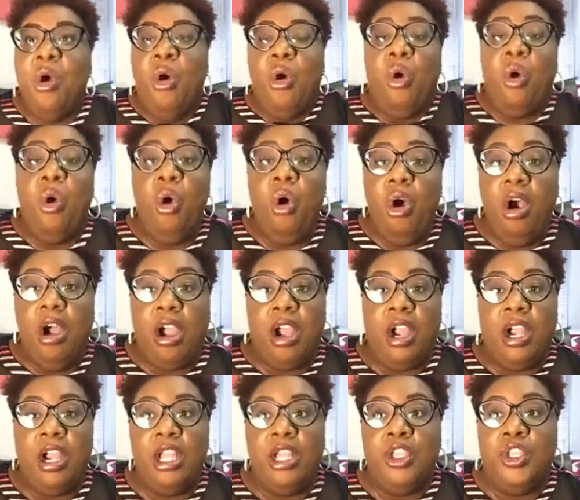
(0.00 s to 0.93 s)

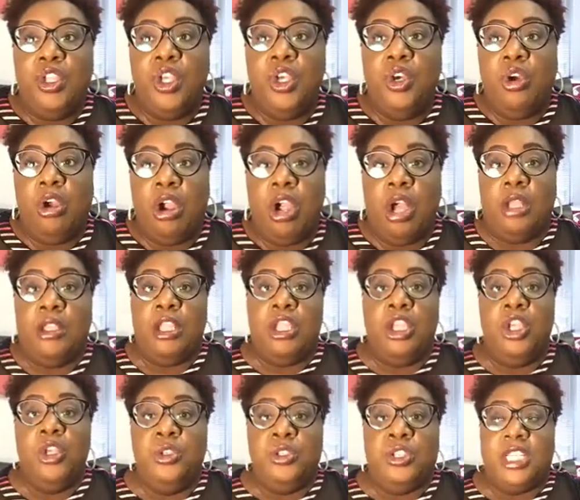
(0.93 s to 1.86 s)
Or
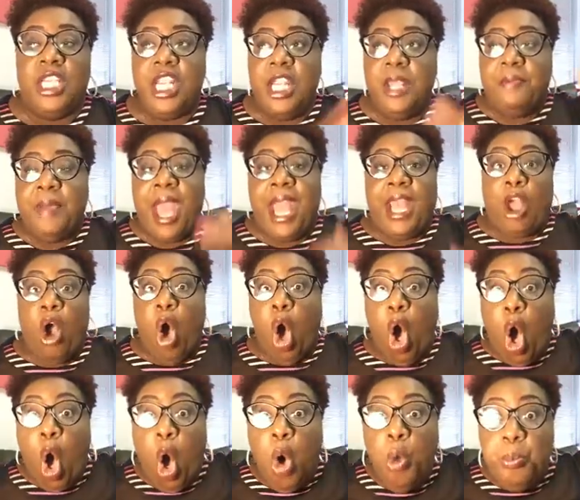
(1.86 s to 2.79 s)
you sitting back
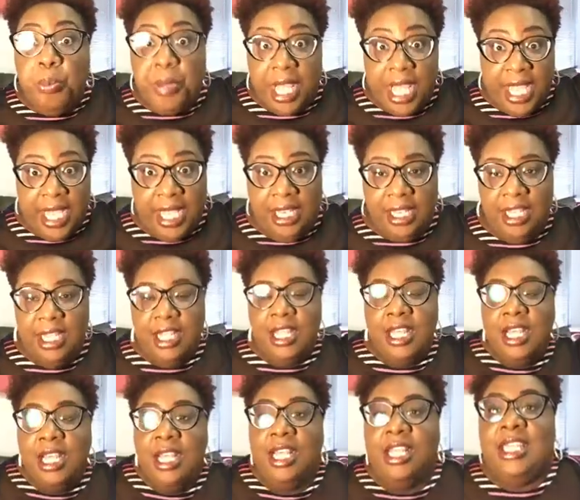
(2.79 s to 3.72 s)
hoping
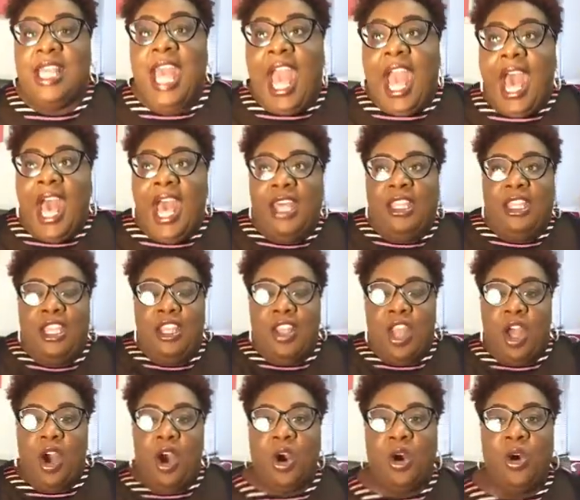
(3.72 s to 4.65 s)
that,
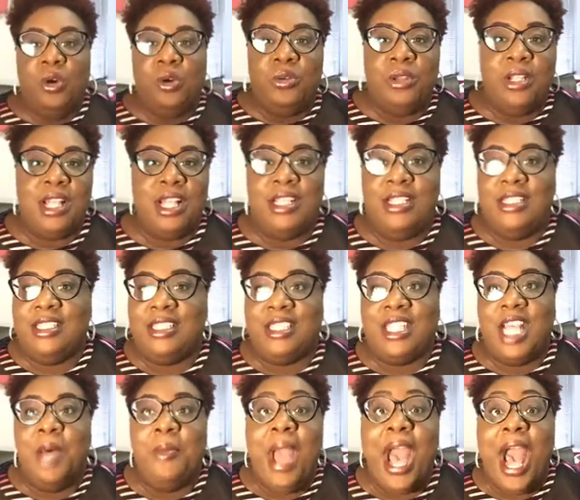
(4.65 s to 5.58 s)

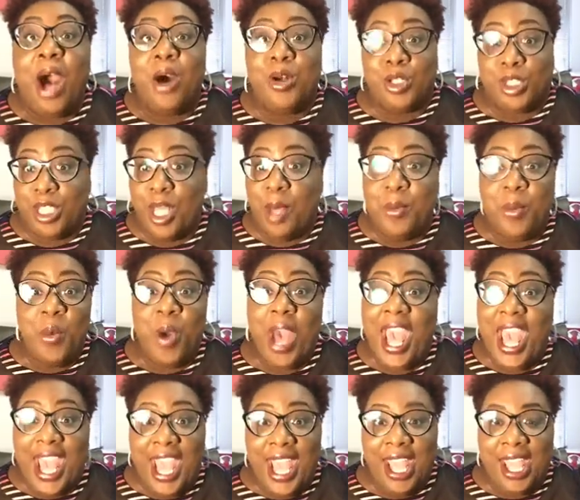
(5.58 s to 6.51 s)
somehow, some
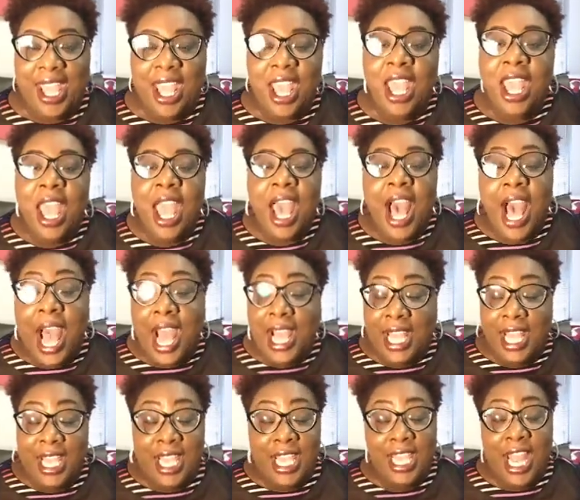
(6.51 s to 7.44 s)
way I
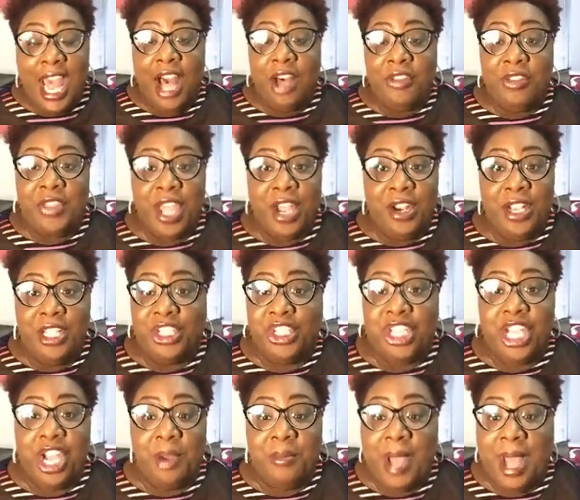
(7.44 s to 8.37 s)
could get out there and
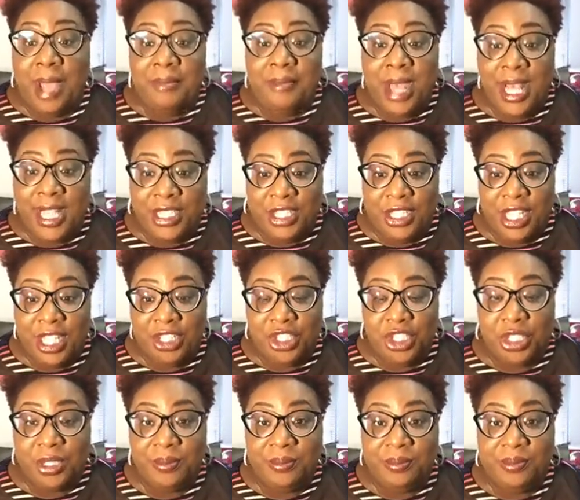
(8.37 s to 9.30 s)
share my
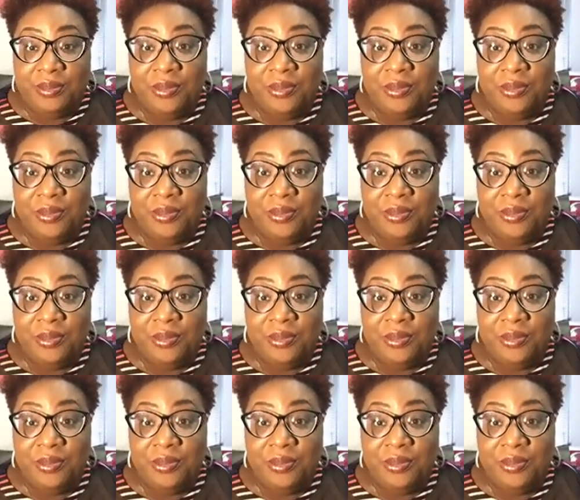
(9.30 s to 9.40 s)
message.